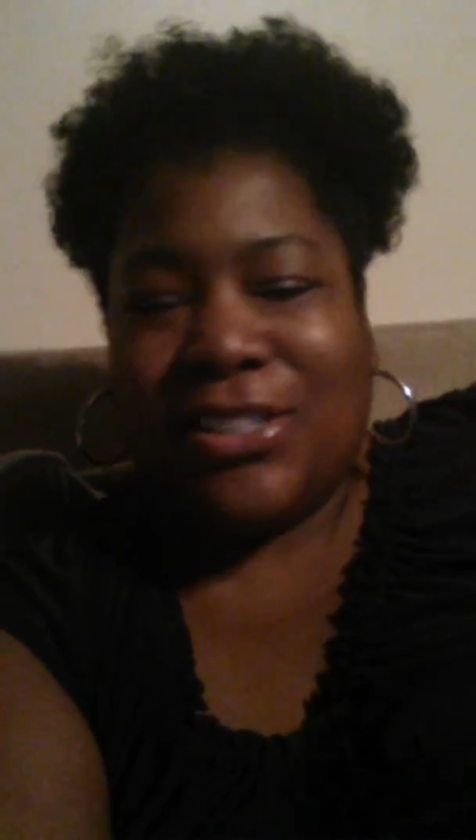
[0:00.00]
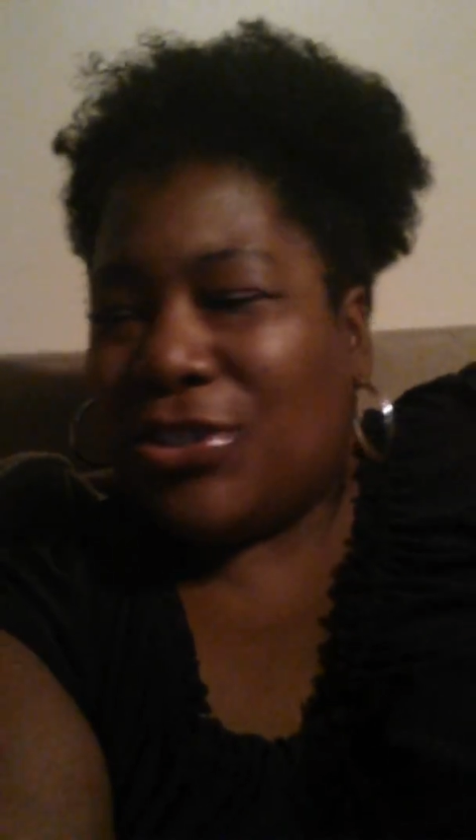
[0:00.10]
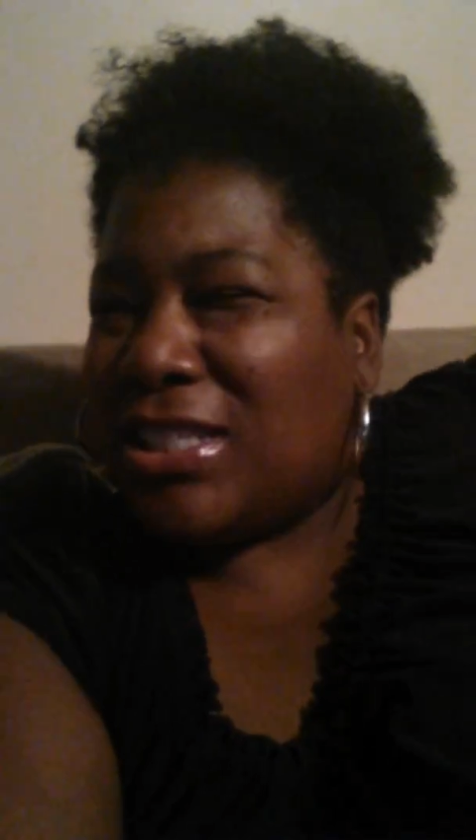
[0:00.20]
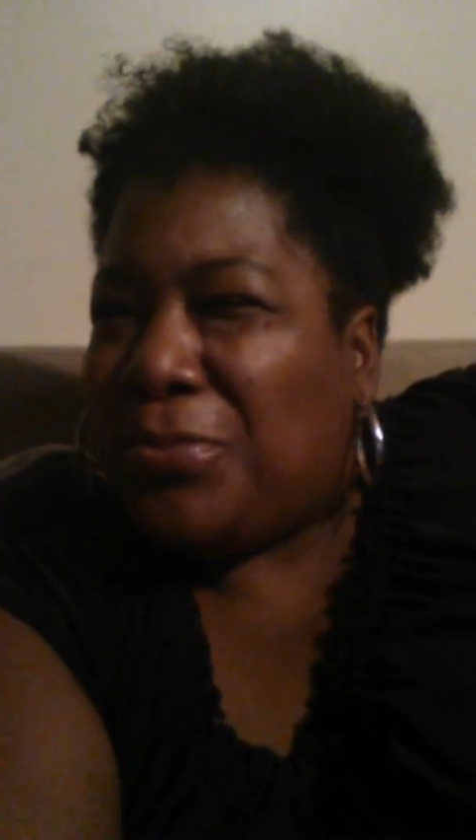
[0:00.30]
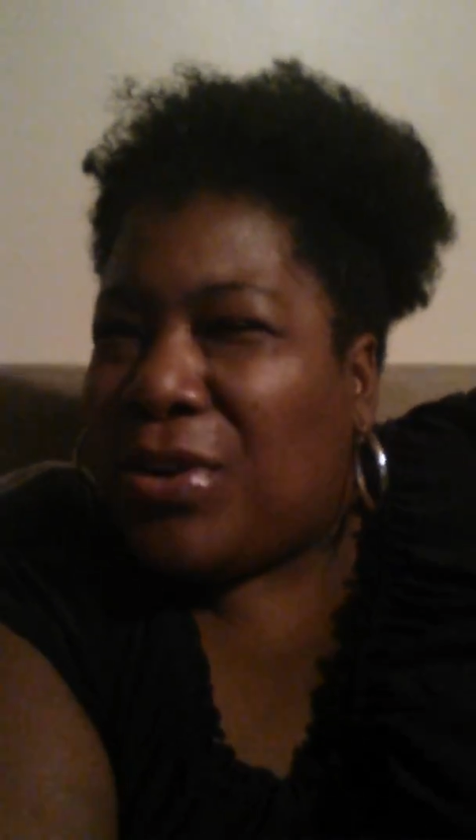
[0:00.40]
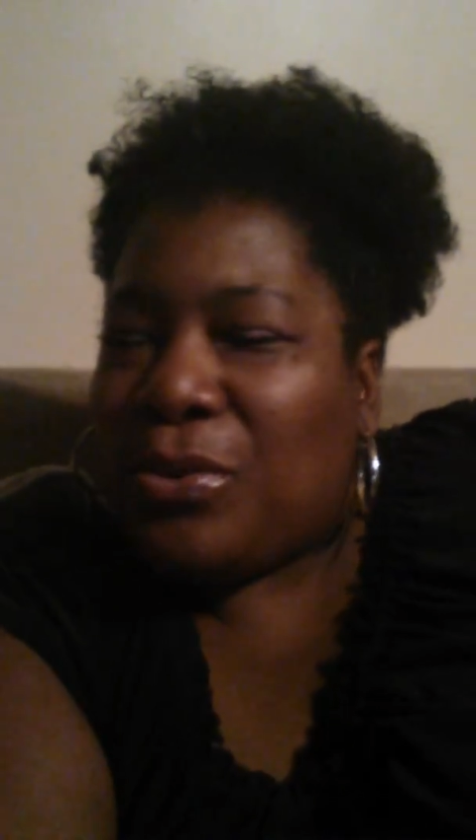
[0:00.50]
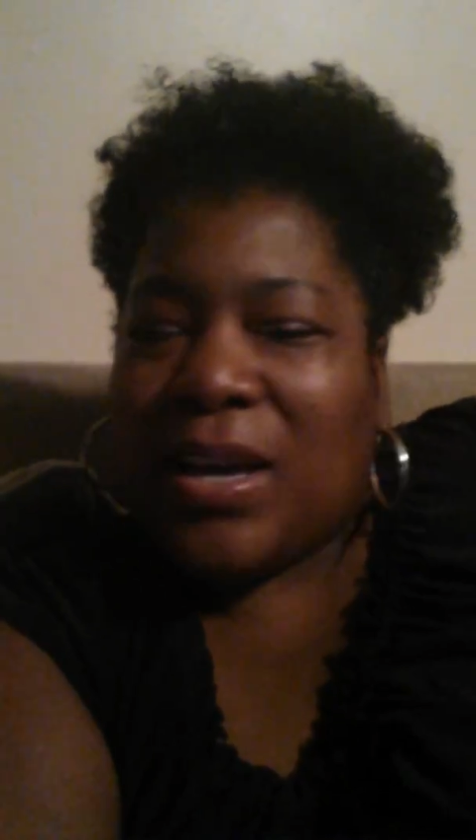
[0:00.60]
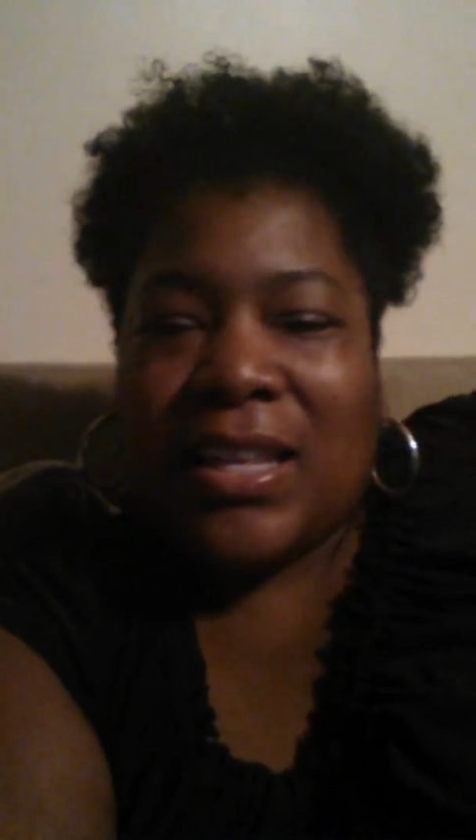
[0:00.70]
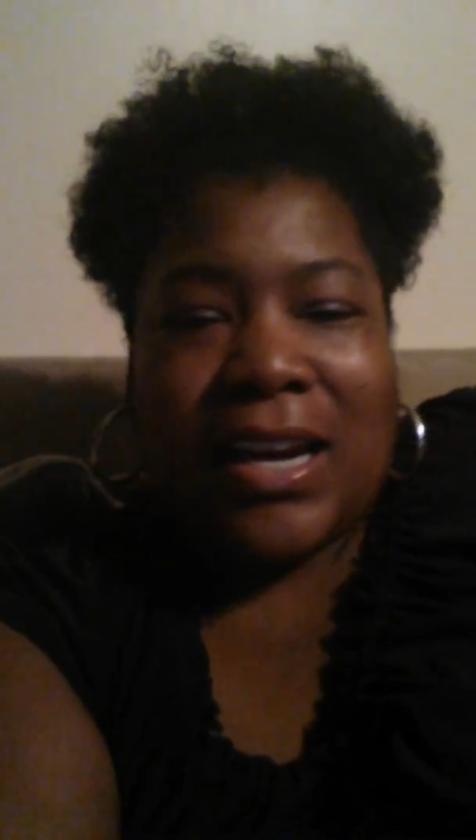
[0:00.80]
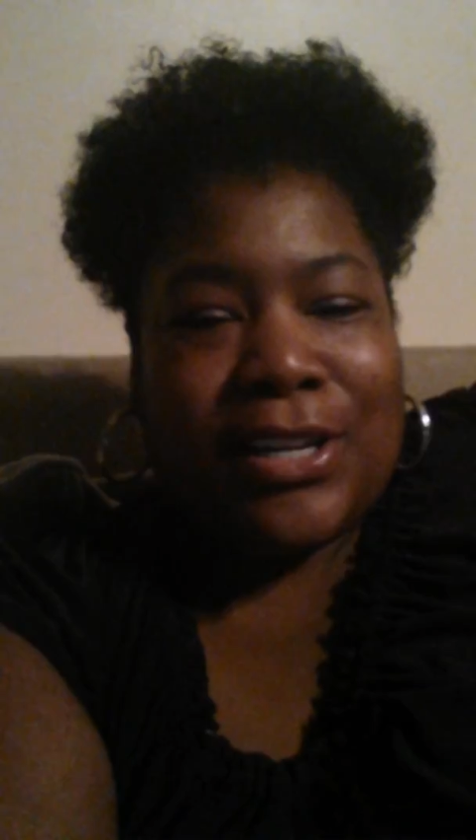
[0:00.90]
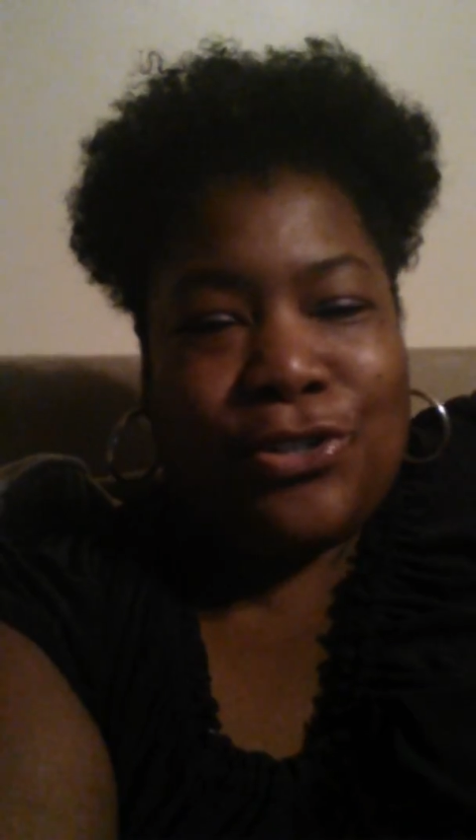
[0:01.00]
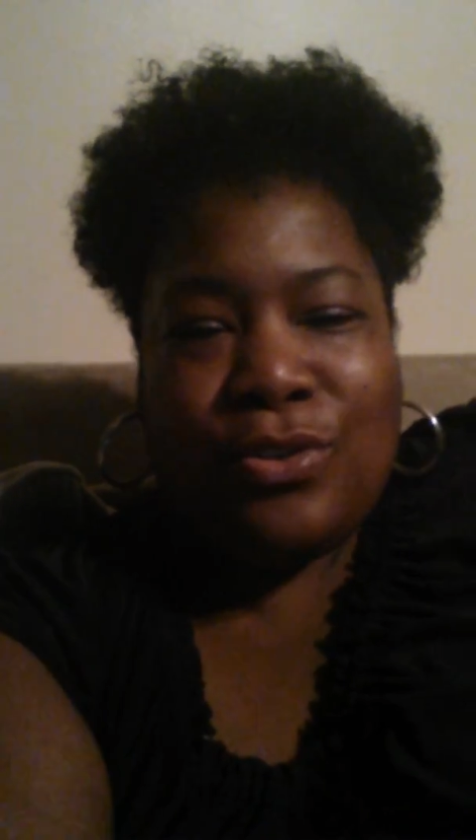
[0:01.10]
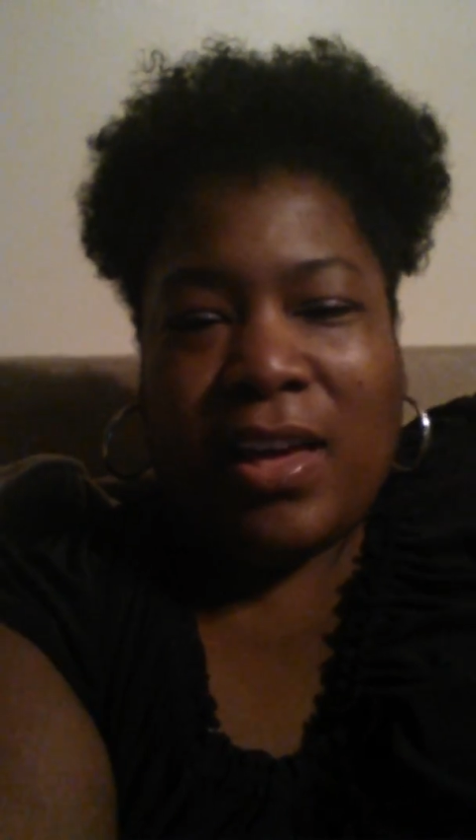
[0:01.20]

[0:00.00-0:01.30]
Is there some other way that I could do